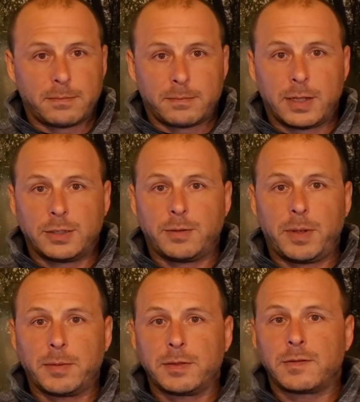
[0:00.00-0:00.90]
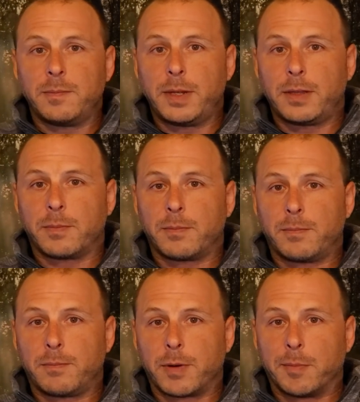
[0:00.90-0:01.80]
they should be able to submit the
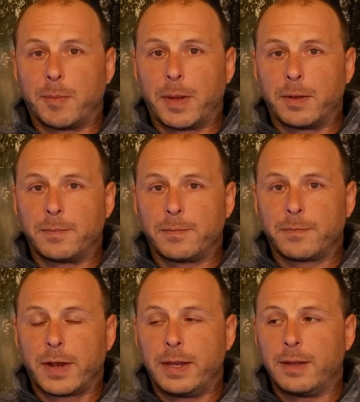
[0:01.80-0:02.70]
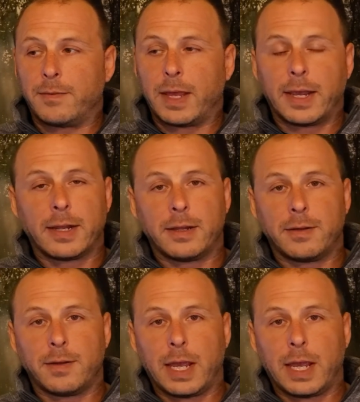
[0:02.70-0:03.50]
purple belt, right? If they get in